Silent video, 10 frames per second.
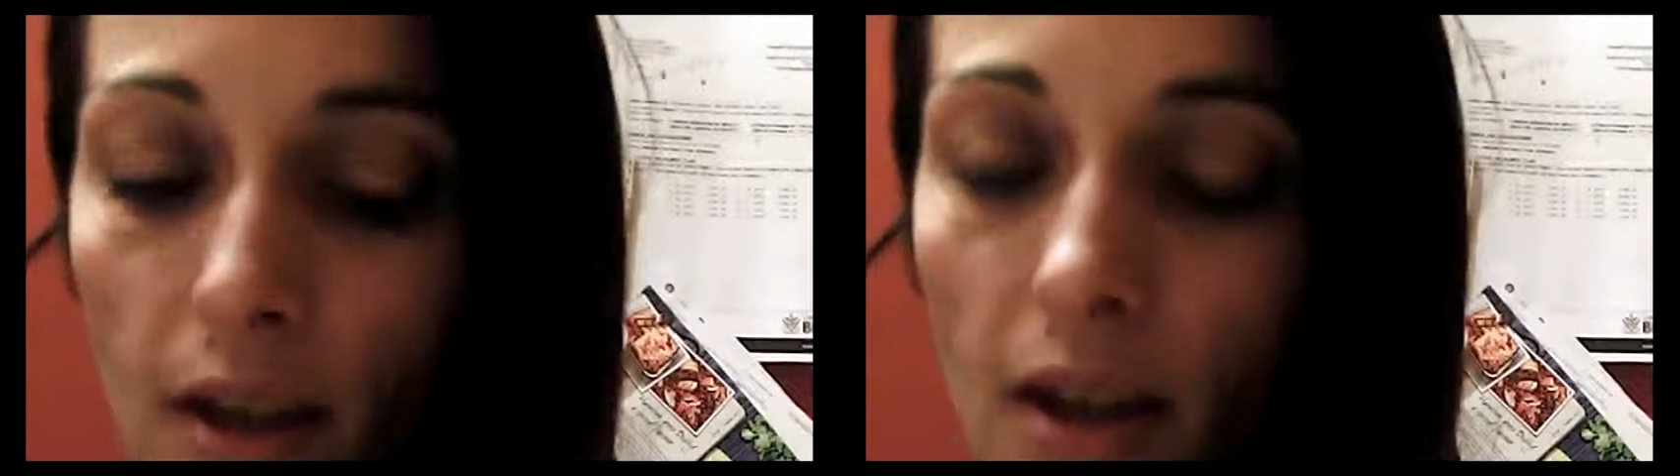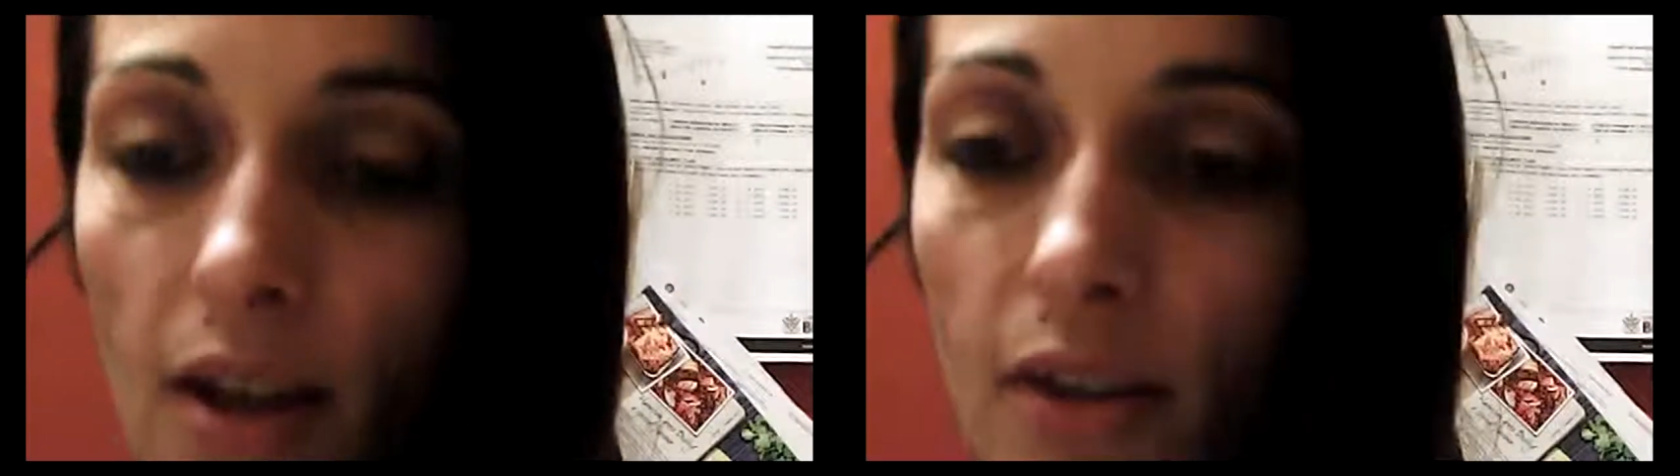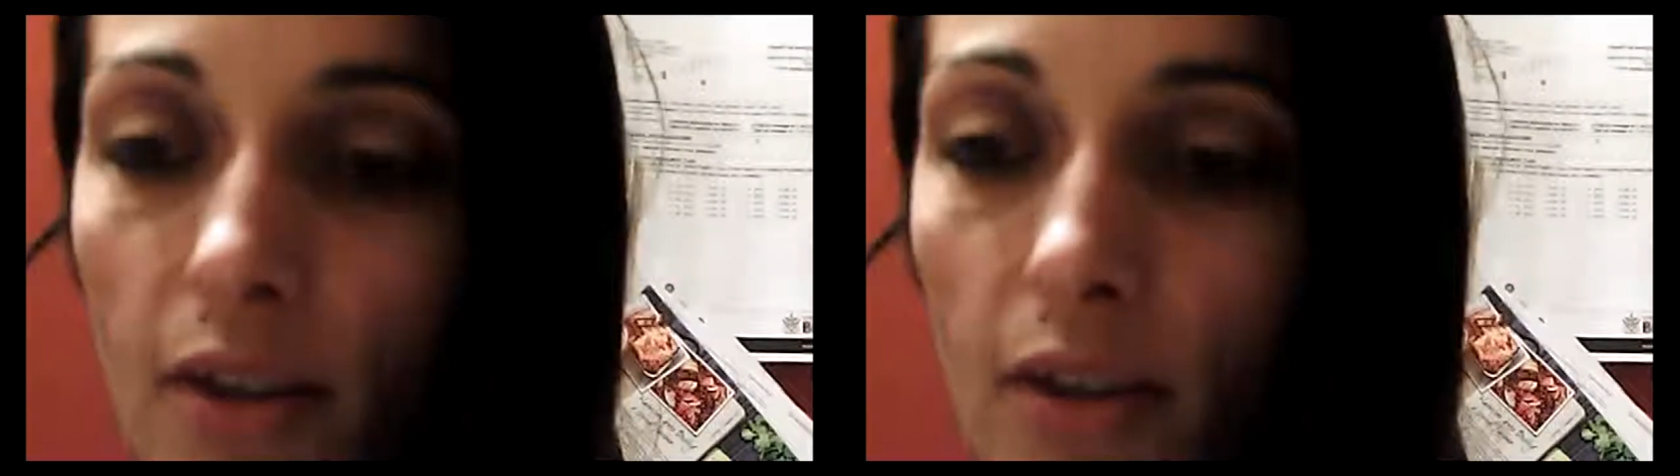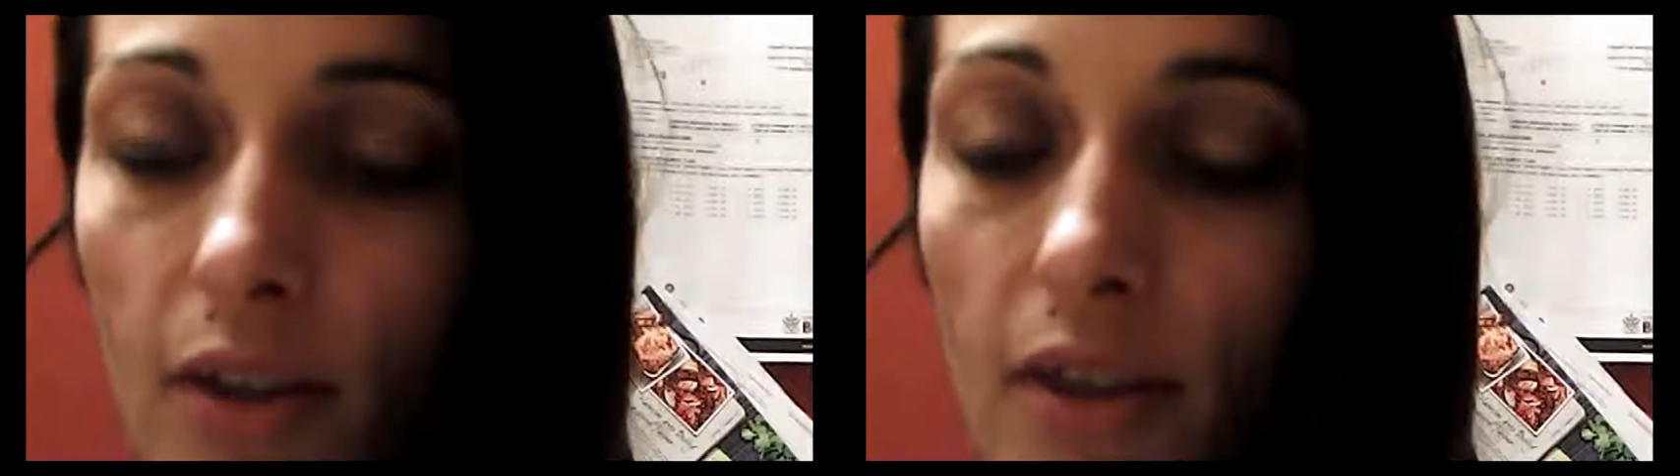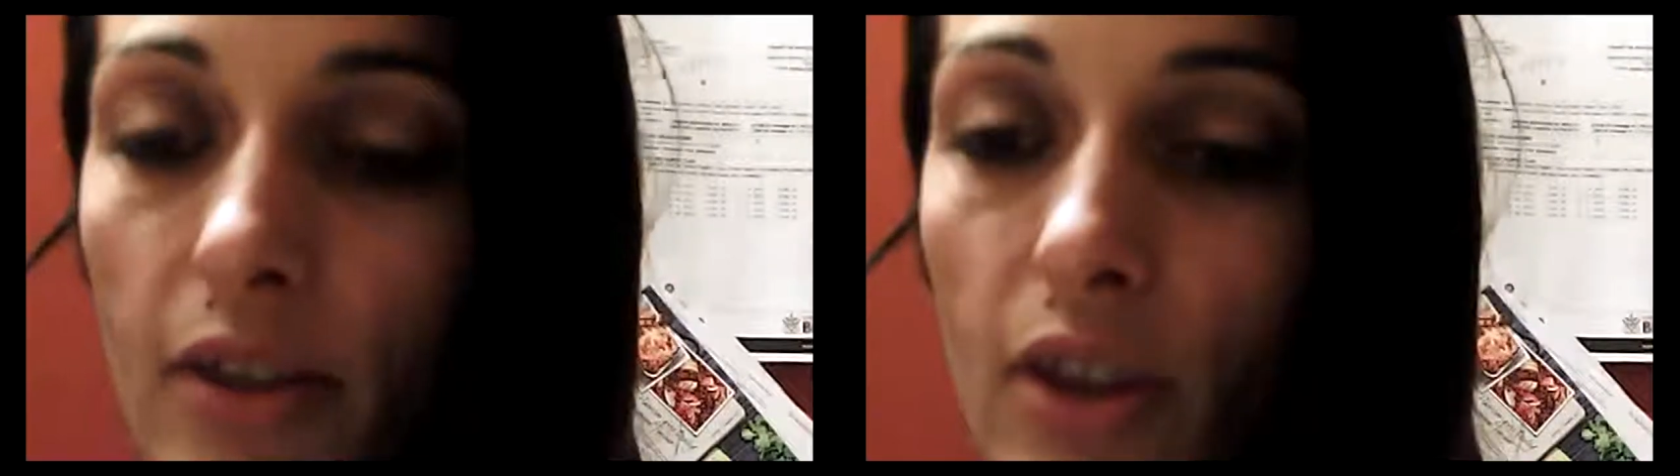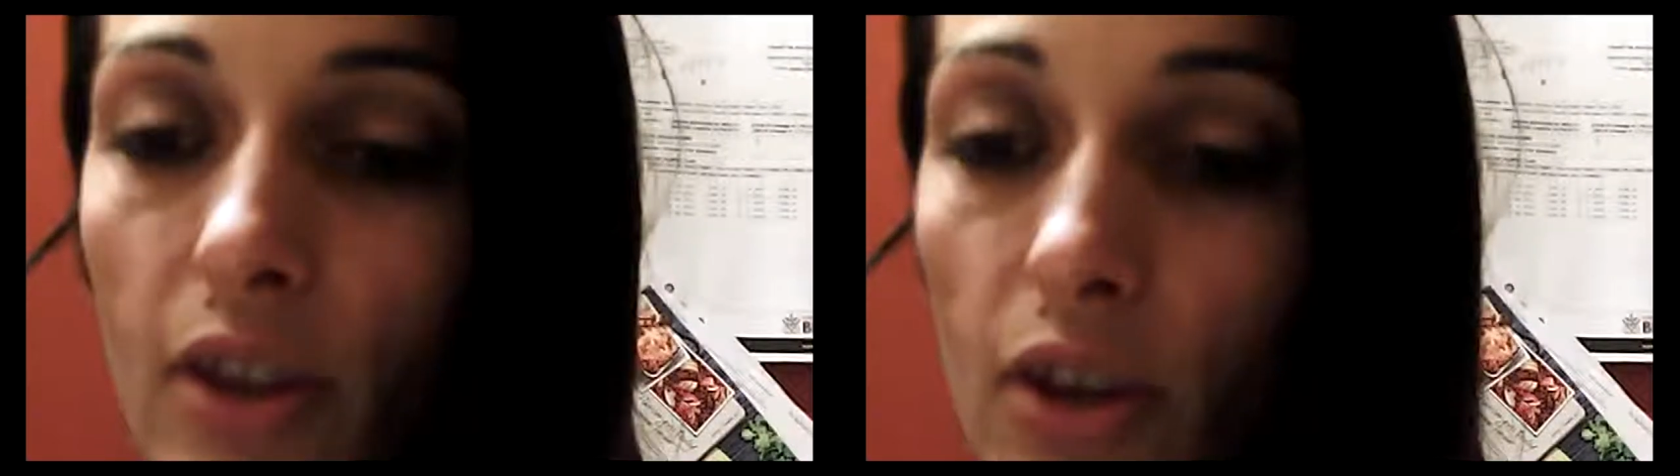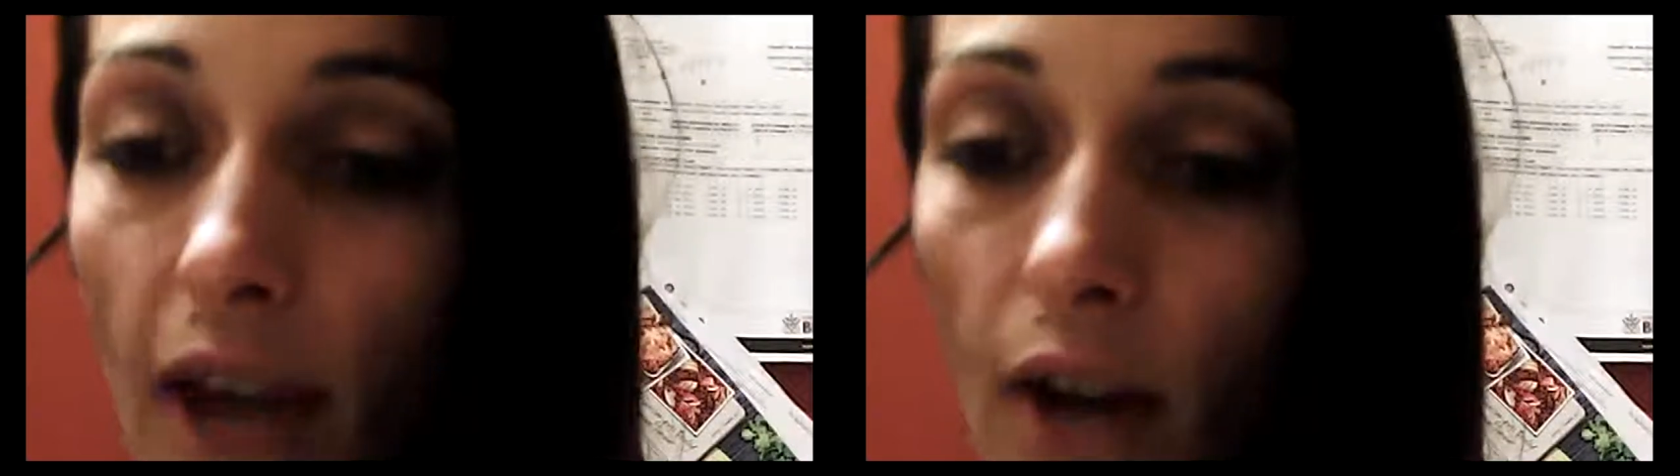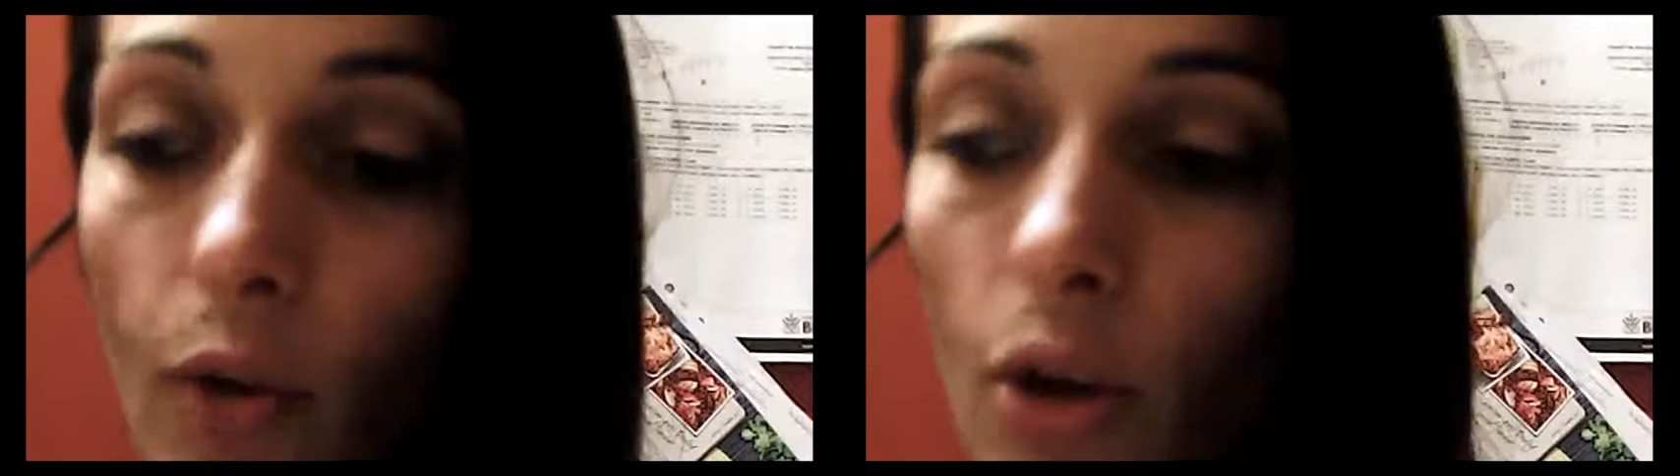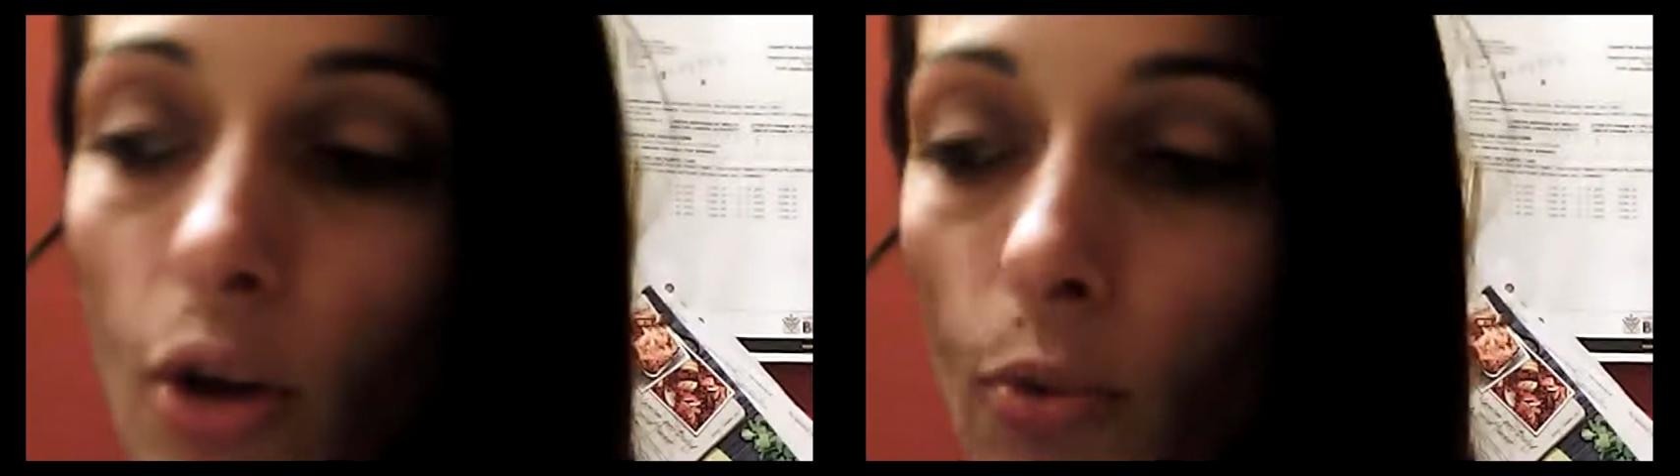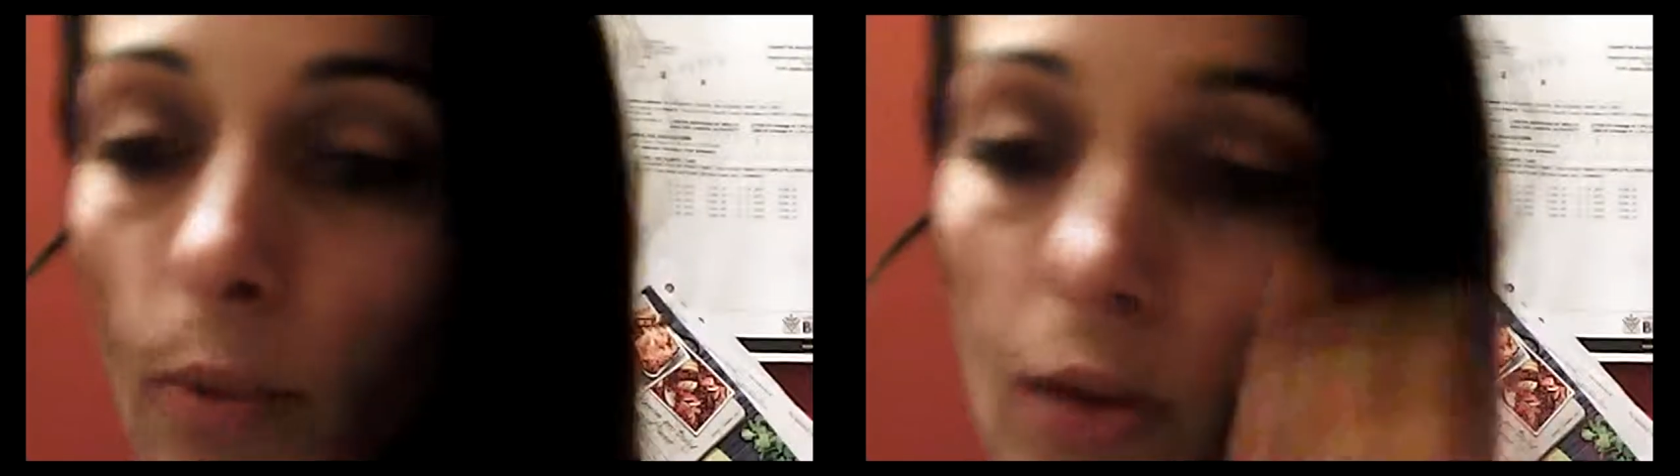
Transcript: that group will be